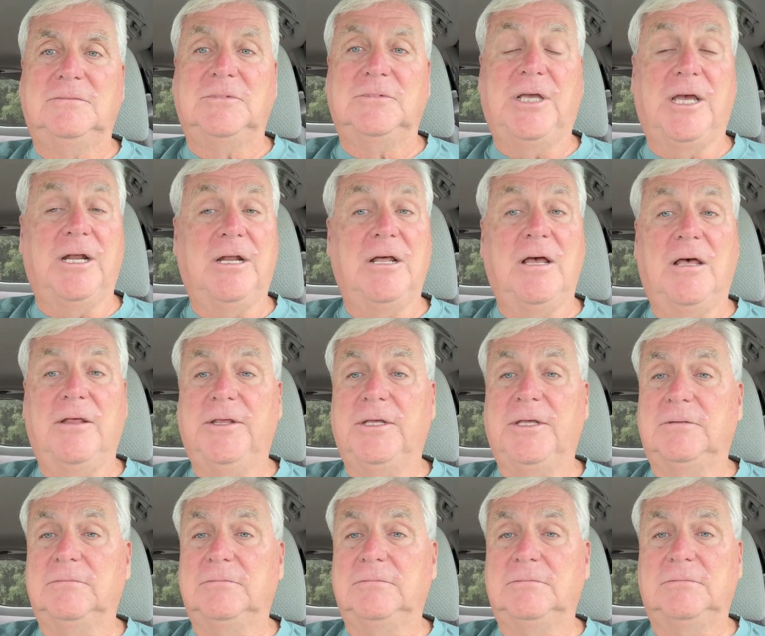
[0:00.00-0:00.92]
Get
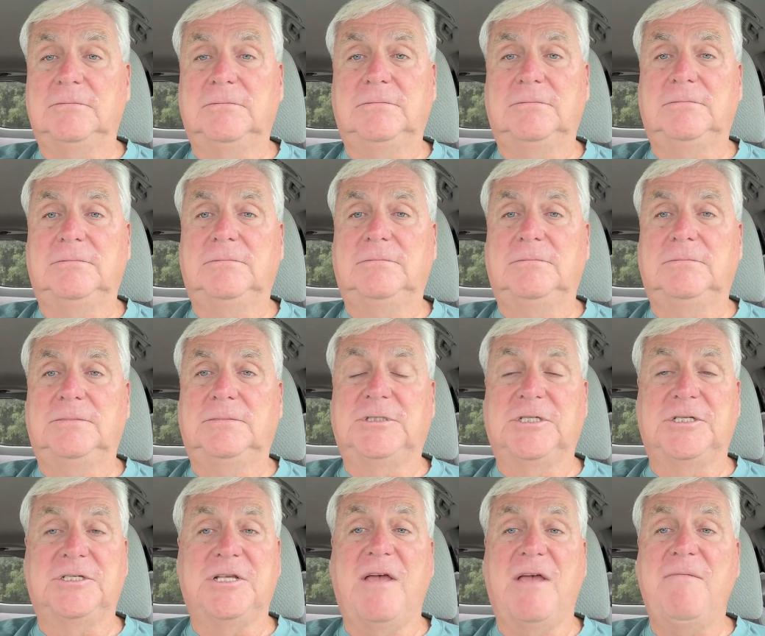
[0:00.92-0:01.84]
healthy,
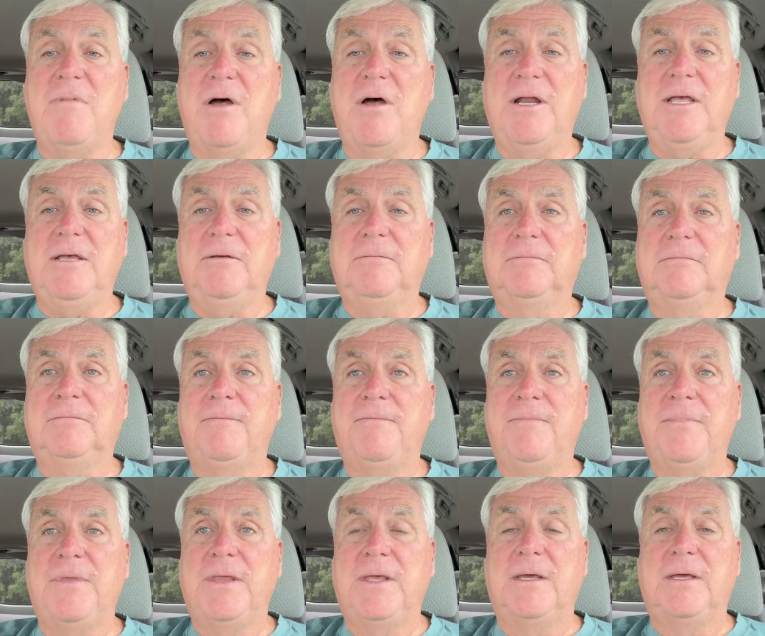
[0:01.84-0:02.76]
to save money,
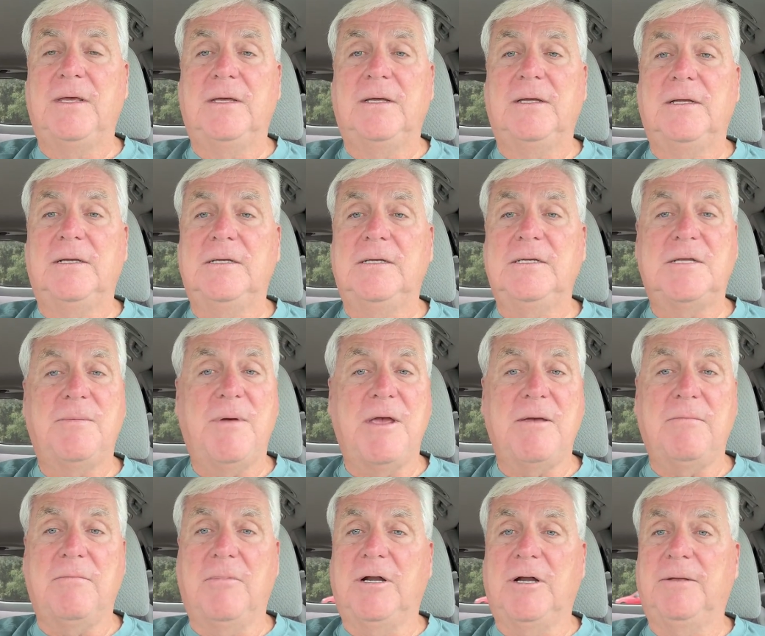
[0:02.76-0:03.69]
and to
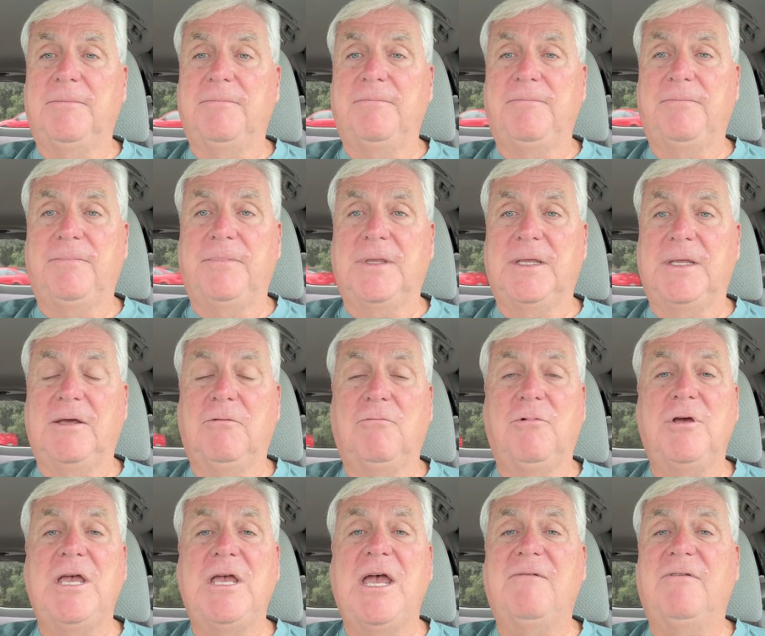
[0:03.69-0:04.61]
make money. And
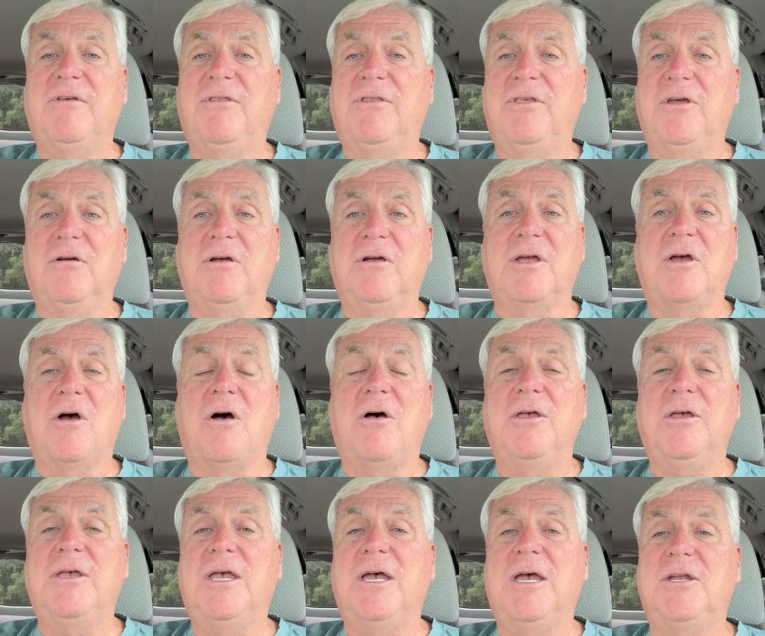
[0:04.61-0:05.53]
we have a theory.
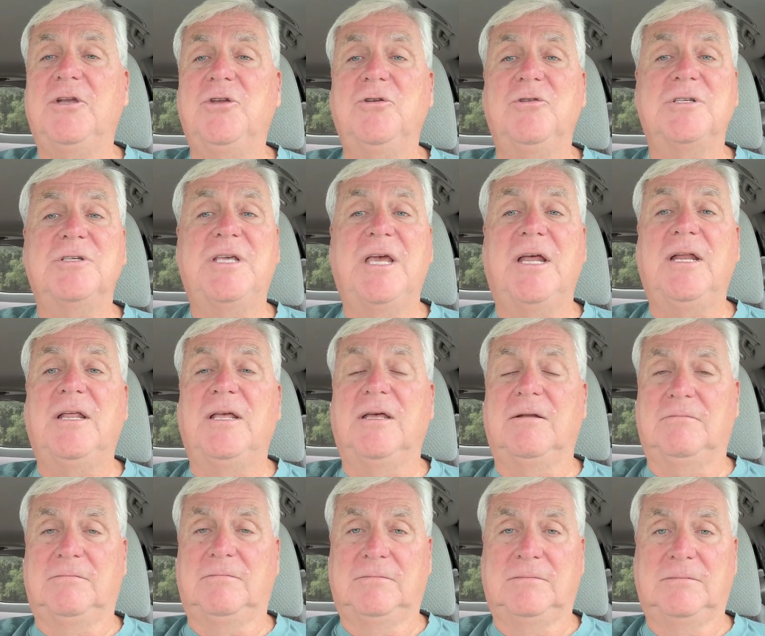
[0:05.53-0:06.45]
All you got to do is get
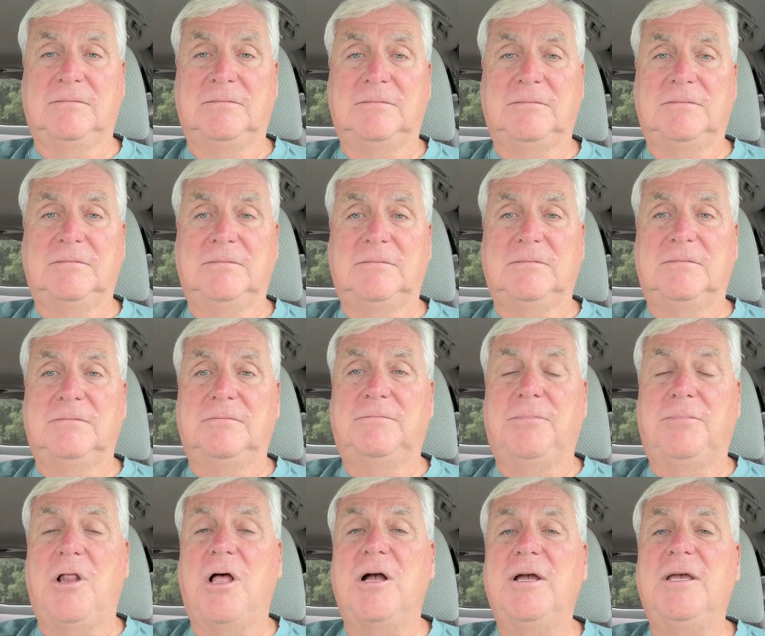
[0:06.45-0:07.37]
in,
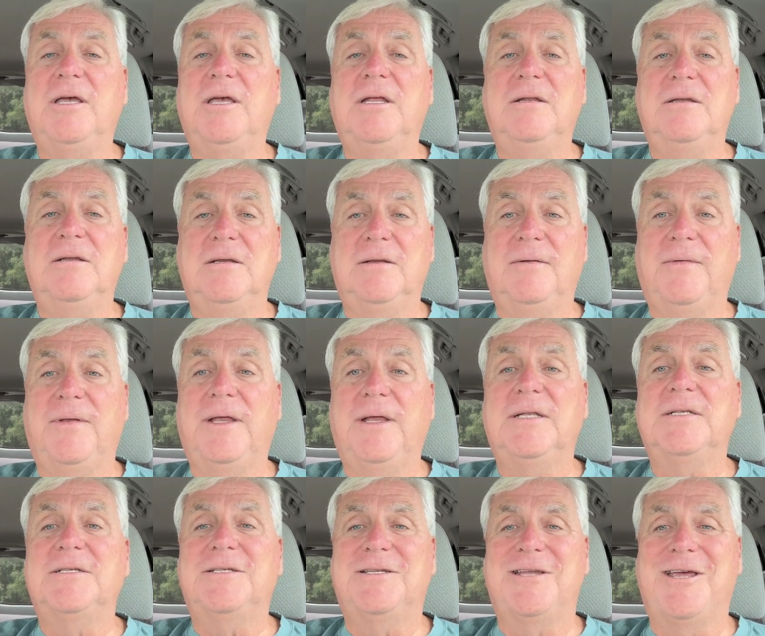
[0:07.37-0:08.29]
plug in,
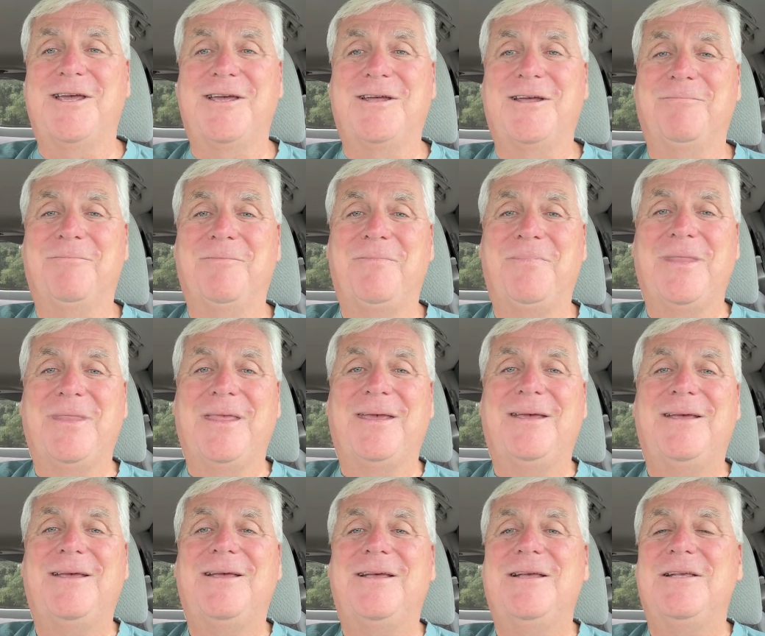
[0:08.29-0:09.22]
and stay in.
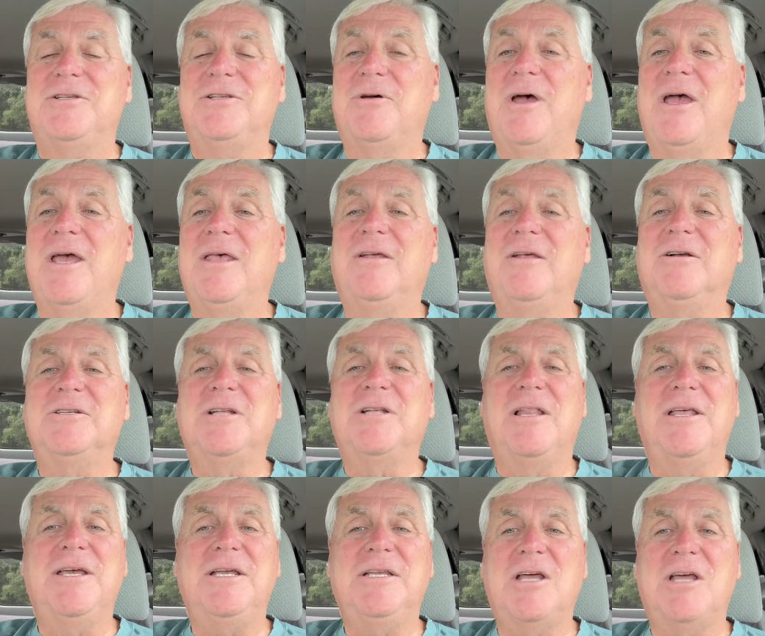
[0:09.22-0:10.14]
So, hey, there's a
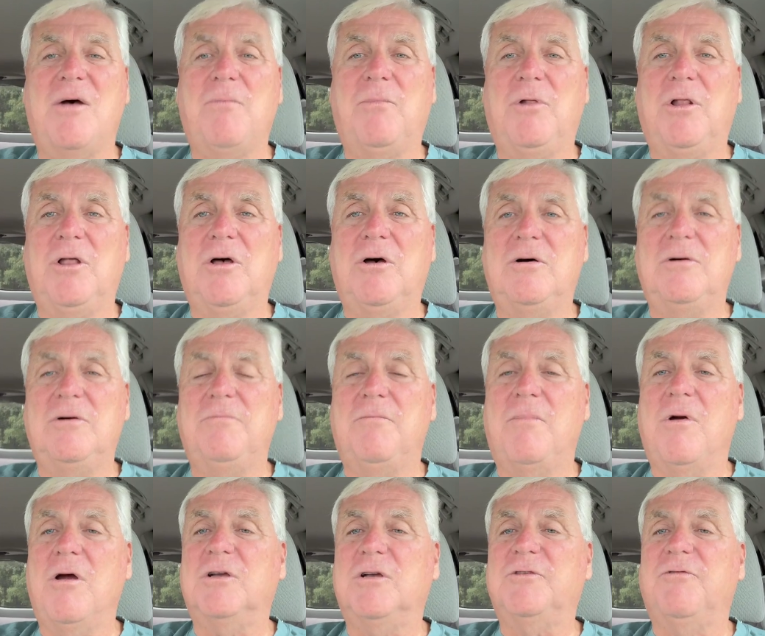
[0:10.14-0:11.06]
link down below,
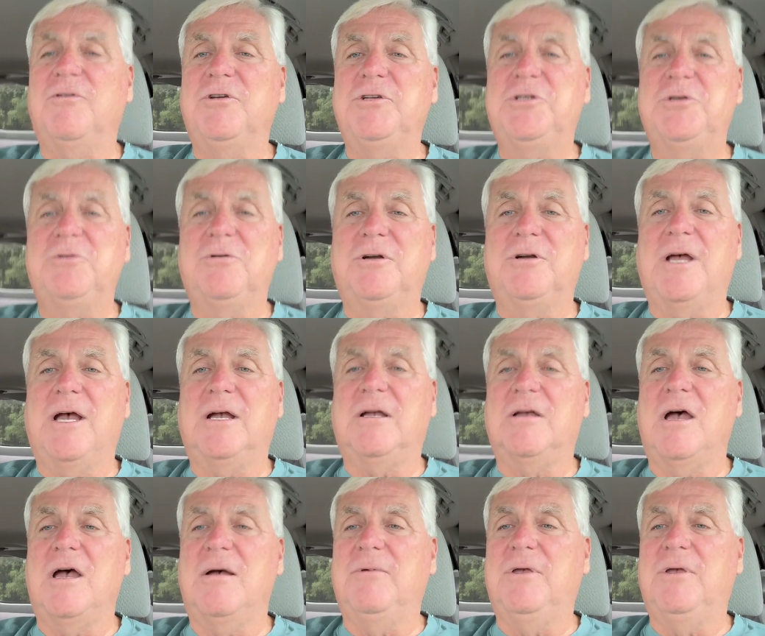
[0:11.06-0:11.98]

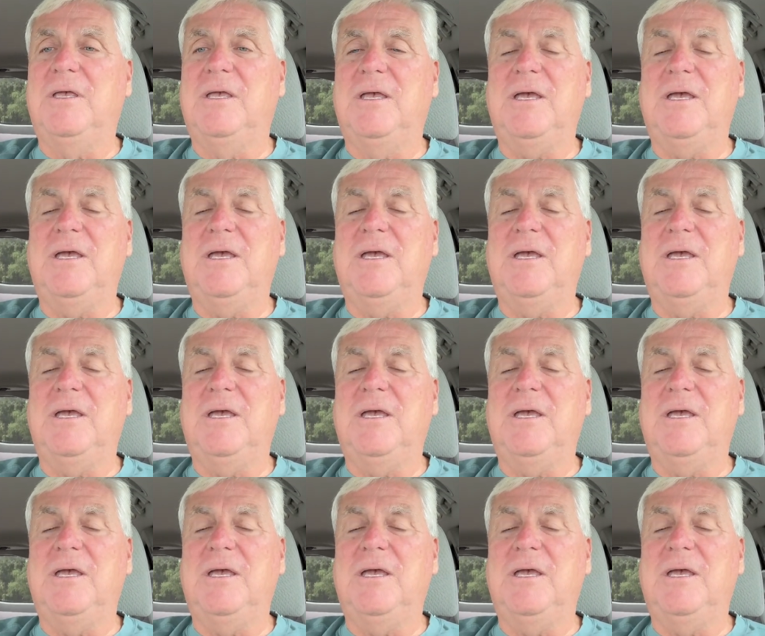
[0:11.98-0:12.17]
marksfreetour.com.